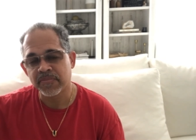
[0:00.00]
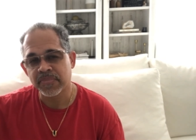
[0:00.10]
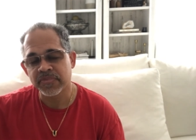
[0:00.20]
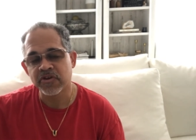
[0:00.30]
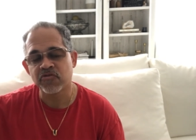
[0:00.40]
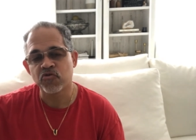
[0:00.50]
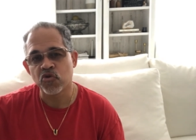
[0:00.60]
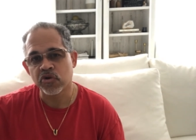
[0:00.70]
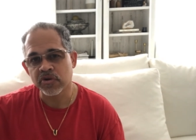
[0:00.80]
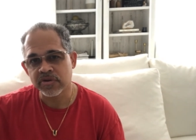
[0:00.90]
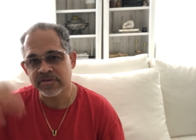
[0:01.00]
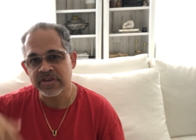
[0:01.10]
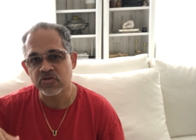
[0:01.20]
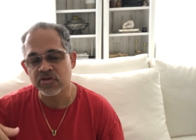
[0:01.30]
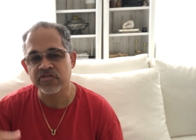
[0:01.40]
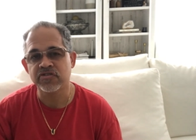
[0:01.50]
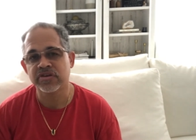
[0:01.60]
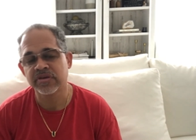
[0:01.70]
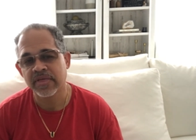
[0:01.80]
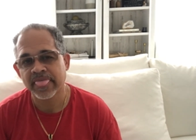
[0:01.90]
therefore
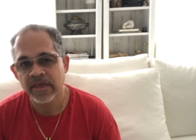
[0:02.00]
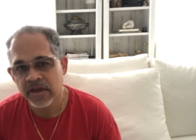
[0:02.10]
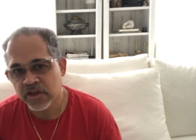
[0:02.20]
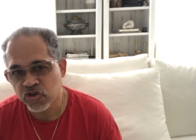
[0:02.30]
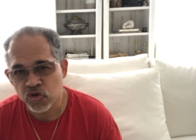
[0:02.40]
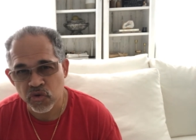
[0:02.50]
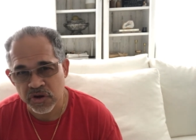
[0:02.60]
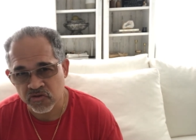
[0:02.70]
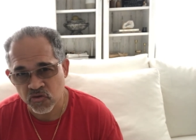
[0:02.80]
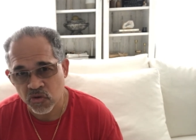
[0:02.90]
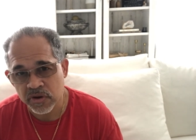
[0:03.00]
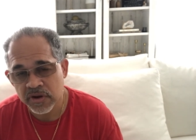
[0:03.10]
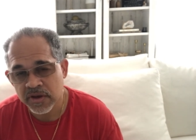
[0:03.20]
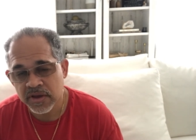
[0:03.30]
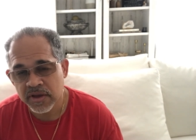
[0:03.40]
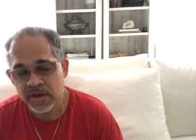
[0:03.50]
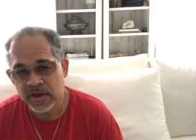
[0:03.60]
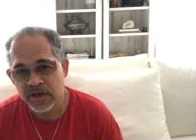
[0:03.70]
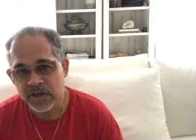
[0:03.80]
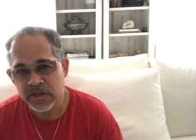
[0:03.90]
decreasing your credit score.
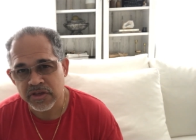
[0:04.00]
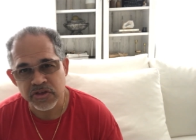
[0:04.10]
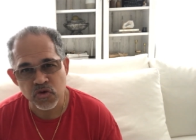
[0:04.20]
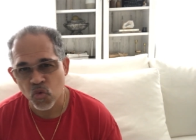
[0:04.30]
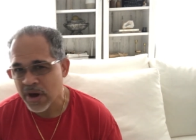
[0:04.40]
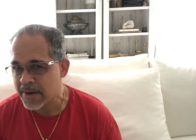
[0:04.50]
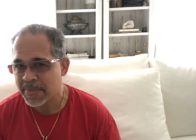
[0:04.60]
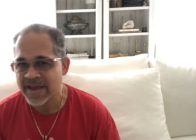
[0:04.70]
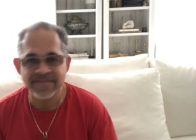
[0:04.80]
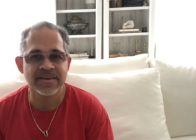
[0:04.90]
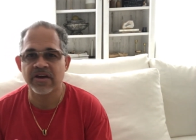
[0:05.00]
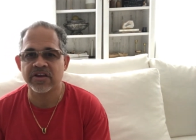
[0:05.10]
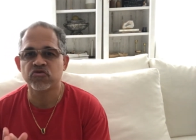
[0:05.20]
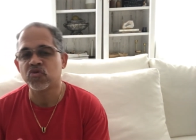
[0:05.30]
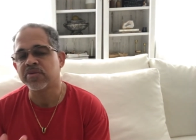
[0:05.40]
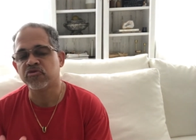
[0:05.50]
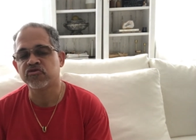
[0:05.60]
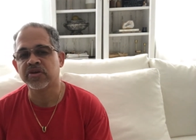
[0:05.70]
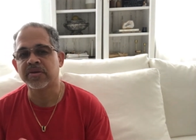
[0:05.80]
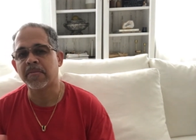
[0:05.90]
You want to max it out at
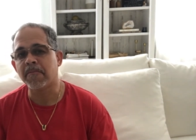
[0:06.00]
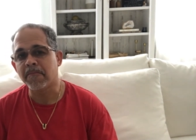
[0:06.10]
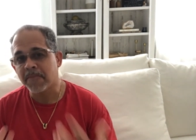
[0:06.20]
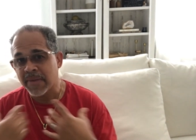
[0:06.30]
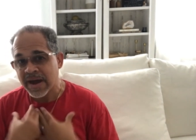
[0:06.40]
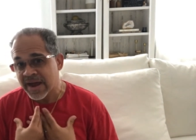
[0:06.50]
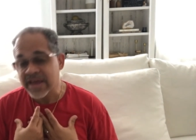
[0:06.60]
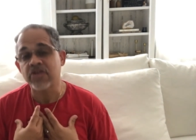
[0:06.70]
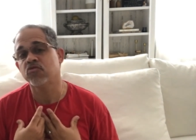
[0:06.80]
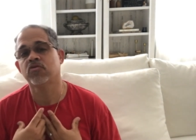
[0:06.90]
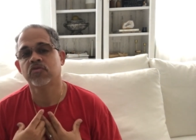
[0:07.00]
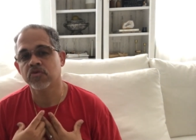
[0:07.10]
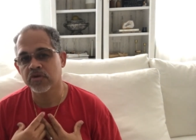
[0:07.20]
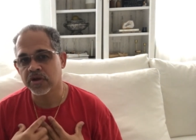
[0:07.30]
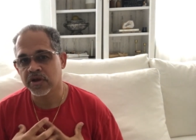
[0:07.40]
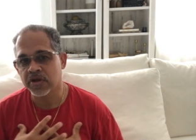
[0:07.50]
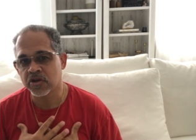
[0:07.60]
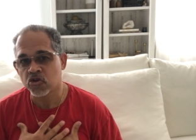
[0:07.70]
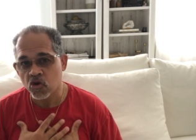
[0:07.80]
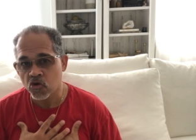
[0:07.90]
20%. My
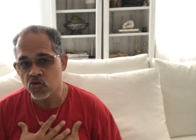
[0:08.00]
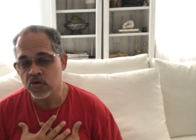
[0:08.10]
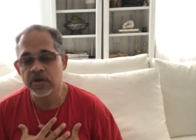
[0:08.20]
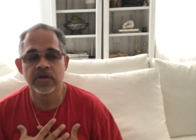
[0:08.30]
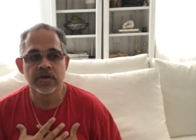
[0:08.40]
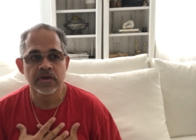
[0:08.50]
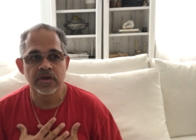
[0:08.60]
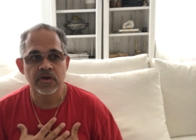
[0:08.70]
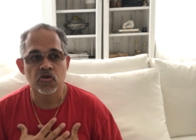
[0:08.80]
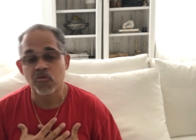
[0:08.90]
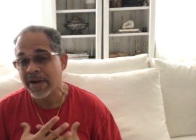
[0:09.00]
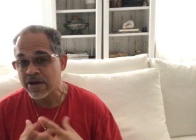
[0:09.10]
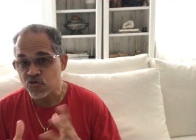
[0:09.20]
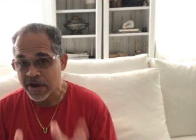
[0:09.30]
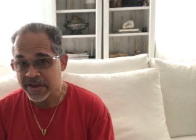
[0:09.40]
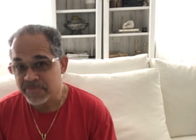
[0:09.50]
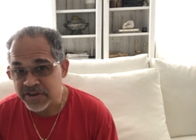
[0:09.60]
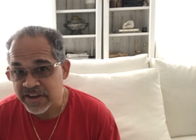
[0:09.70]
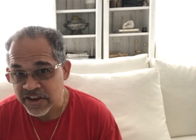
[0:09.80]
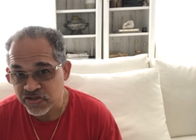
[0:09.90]
goal or my
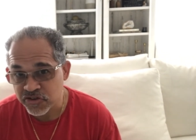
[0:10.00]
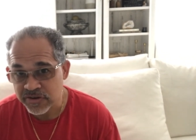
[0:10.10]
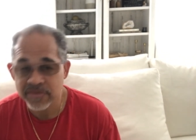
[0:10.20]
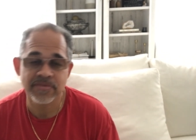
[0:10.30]
recommendation